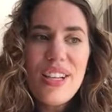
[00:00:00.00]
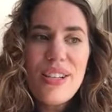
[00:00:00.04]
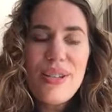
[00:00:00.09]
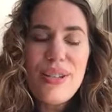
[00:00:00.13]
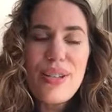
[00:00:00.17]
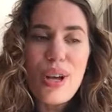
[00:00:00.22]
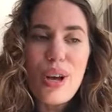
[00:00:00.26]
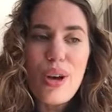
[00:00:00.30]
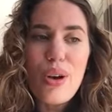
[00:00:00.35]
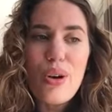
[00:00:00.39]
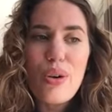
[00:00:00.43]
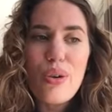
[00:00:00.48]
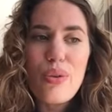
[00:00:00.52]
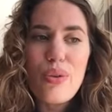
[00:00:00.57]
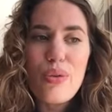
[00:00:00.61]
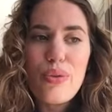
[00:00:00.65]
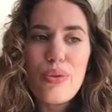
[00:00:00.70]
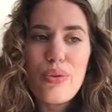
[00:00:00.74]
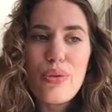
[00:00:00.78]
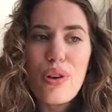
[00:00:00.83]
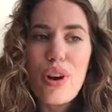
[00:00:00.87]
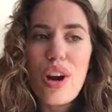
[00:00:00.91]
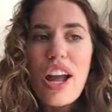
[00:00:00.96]
So
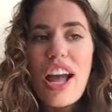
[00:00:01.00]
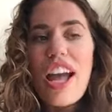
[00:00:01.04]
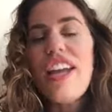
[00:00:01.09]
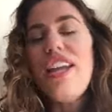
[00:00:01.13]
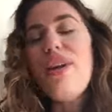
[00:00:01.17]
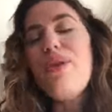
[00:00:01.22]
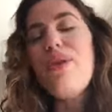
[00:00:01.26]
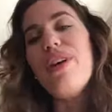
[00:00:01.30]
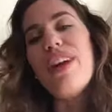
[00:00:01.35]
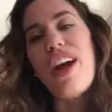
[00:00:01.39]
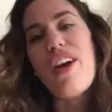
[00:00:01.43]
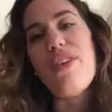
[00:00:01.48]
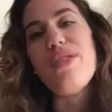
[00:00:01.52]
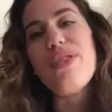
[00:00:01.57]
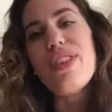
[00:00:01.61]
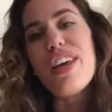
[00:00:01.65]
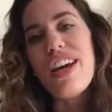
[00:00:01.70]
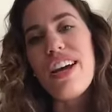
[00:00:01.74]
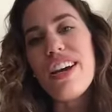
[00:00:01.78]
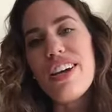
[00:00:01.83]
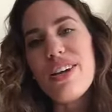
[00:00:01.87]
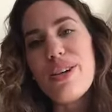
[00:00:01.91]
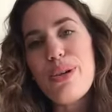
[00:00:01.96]
for anyone out
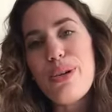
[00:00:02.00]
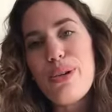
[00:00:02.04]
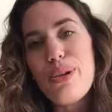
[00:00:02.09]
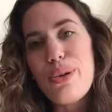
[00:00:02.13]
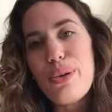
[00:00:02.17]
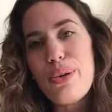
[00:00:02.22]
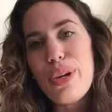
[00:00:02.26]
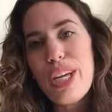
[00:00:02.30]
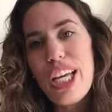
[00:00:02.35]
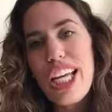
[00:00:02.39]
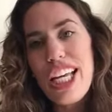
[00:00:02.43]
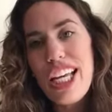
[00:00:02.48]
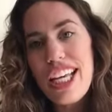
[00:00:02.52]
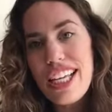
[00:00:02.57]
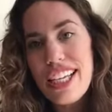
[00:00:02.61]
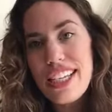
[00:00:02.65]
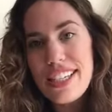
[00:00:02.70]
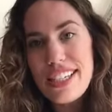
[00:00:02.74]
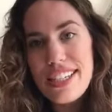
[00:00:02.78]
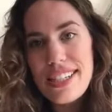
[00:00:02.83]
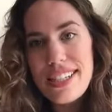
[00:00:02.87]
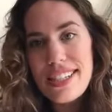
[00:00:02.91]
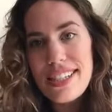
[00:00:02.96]
there who
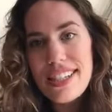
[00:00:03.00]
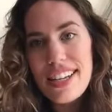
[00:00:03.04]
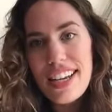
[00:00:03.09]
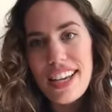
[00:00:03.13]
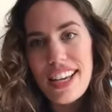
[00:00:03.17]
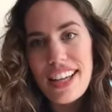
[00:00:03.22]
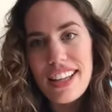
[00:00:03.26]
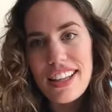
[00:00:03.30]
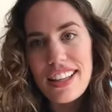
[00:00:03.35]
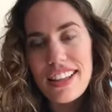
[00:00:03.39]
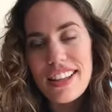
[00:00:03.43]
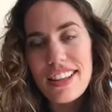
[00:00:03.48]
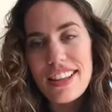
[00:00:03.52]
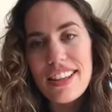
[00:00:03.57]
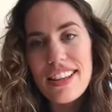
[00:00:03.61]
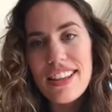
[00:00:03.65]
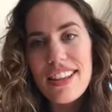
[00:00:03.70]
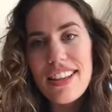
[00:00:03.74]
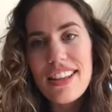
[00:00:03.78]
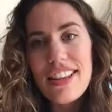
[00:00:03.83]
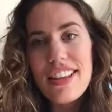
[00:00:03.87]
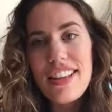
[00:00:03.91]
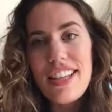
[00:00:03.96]
is in
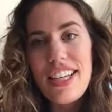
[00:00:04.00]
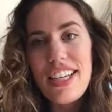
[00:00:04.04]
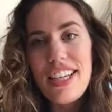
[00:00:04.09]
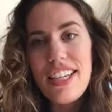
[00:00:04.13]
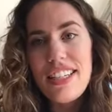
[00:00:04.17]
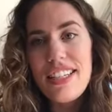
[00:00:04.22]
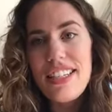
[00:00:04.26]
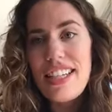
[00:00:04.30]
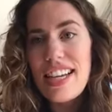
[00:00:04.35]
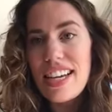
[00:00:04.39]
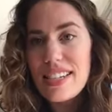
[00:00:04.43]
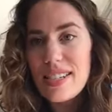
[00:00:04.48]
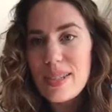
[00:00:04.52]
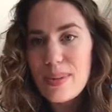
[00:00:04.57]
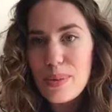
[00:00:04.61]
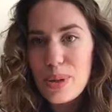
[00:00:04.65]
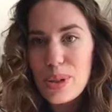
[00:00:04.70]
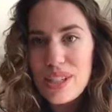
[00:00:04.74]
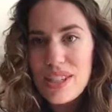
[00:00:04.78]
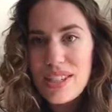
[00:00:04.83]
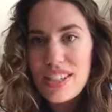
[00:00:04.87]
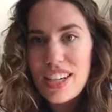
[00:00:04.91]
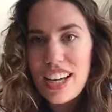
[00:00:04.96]
the
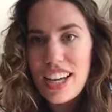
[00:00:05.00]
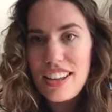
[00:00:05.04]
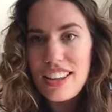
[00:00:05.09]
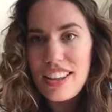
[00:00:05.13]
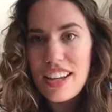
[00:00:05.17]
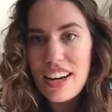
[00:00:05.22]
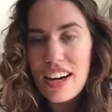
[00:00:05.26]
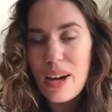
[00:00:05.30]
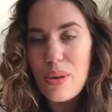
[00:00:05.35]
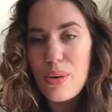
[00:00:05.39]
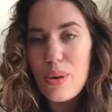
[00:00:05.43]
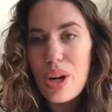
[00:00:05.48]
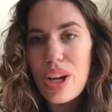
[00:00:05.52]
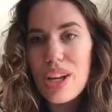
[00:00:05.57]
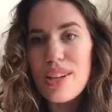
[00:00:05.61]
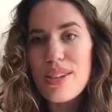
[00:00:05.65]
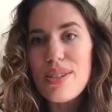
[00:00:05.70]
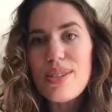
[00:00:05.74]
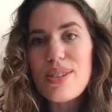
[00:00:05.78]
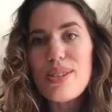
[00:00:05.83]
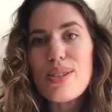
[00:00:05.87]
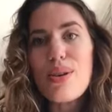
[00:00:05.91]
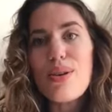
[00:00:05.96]
desperate state that I
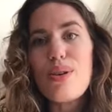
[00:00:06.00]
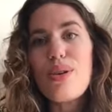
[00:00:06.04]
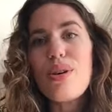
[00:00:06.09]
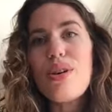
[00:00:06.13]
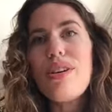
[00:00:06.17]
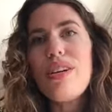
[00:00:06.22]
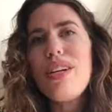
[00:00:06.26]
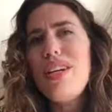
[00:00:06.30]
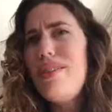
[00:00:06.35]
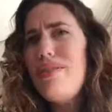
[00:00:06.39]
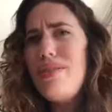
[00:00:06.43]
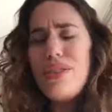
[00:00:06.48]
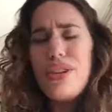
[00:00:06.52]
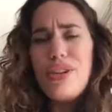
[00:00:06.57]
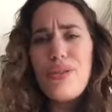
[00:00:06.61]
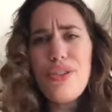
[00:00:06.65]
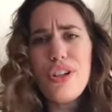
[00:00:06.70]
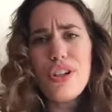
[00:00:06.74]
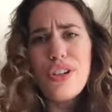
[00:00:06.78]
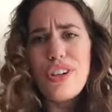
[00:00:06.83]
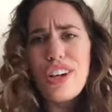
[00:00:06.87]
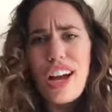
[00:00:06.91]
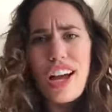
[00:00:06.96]
was, or even
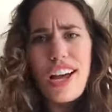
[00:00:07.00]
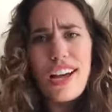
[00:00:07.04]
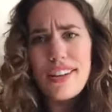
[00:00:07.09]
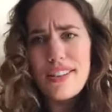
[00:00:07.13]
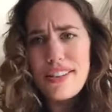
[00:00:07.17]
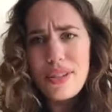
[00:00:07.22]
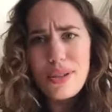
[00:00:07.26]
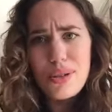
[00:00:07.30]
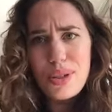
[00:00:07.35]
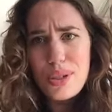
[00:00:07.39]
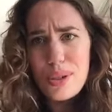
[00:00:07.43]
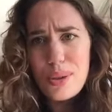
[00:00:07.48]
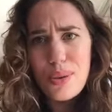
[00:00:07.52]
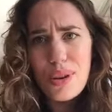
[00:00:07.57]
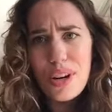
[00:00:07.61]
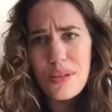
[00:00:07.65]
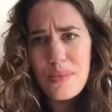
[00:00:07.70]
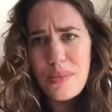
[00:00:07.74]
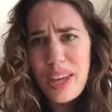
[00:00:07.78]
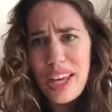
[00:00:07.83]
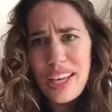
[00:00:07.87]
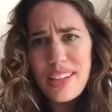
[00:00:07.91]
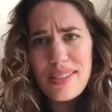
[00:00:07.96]
if you're not and you just want
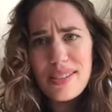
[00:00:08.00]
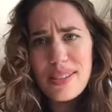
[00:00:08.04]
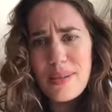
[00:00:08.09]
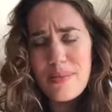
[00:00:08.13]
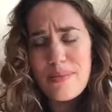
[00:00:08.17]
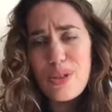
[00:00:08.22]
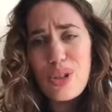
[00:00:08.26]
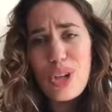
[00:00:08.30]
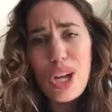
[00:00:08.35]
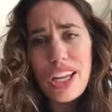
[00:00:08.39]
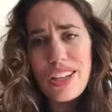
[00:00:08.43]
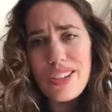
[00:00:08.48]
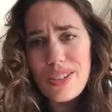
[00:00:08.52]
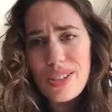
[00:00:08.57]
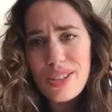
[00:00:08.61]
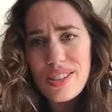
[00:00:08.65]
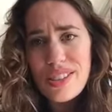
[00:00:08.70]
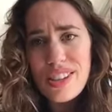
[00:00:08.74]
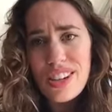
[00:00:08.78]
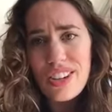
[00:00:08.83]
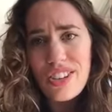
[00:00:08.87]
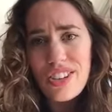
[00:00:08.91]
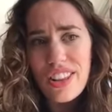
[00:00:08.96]
to make some
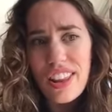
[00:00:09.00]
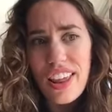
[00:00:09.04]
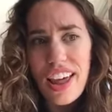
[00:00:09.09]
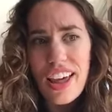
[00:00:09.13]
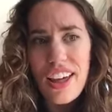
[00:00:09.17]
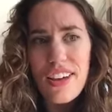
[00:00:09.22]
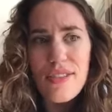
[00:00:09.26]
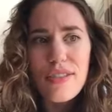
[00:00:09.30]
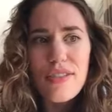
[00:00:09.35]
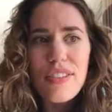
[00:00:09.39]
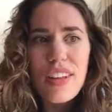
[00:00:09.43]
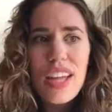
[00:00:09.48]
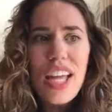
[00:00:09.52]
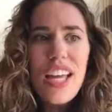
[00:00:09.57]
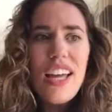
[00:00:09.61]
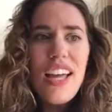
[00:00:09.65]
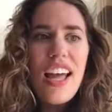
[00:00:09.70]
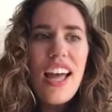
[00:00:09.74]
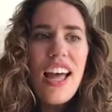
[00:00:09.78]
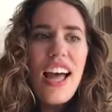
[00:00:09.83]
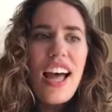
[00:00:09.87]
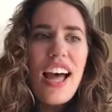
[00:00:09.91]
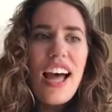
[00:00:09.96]
changes in your life,
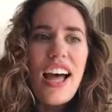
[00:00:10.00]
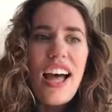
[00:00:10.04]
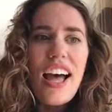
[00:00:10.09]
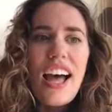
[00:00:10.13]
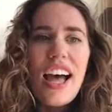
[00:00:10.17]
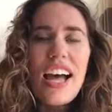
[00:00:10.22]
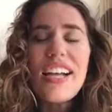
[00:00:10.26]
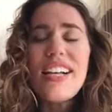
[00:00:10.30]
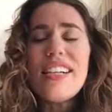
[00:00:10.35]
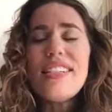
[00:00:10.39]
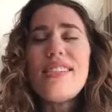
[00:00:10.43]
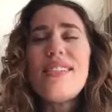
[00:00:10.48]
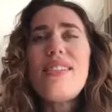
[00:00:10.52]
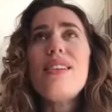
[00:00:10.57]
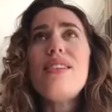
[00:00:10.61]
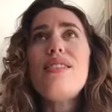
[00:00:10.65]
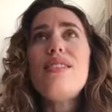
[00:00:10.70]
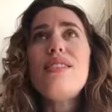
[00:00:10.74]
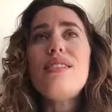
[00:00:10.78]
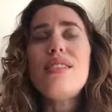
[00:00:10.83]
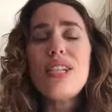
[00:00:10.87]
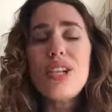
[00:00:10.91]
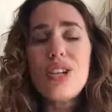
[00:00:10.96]
I
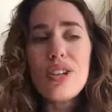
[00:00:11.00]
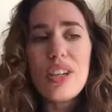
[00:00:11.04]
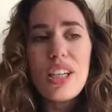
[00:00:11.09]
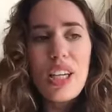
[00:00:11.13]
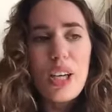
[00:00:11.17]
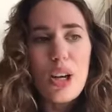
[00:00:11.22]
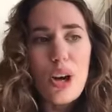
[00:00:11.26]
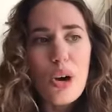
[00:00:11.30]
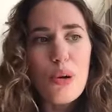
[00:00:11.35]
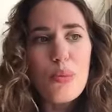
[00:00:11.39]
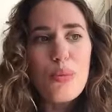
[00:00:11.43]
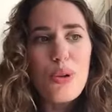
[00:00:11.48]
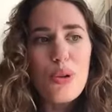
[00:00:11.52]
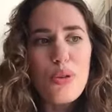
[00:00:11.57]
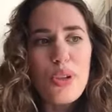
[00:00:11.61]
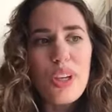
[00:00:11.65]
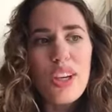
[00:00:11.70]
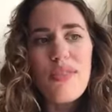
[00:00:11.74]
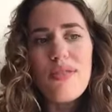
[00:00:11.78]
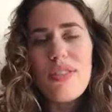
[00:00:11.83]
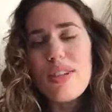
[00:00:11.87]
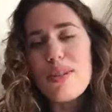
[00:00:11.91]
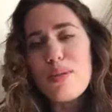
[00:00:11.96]
sincerely hope you
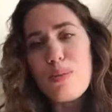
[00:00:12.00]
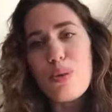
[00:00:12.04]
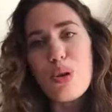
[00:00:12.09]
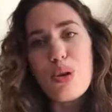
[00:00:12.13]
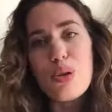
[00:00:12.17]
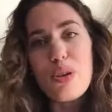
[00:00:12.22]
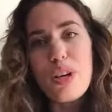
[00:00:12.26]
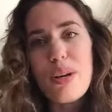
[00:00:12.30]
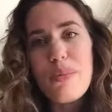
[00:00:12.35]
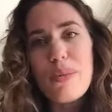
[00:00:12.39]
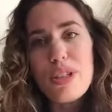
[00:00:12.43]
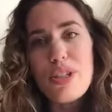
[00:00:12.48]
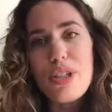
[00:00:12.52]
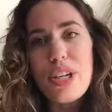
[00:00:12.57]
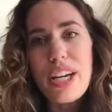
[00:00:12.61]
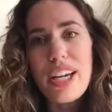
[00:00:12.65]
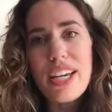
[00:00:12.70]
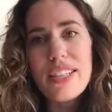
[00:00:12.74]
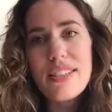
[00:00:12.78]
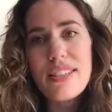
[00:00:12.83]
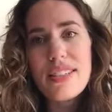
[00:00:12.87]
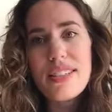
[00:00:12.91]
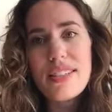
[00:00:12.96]
give this program a
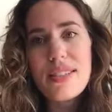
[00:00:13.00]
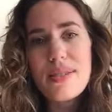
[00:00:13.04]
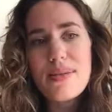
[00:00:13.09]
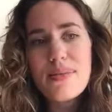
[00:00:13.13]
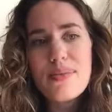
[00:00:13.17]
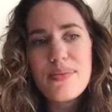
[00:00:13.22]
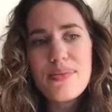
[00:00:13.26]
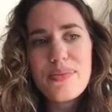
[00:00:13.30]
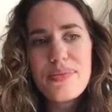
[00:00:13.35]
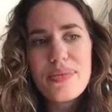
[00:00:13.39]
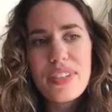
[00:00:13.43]
chance.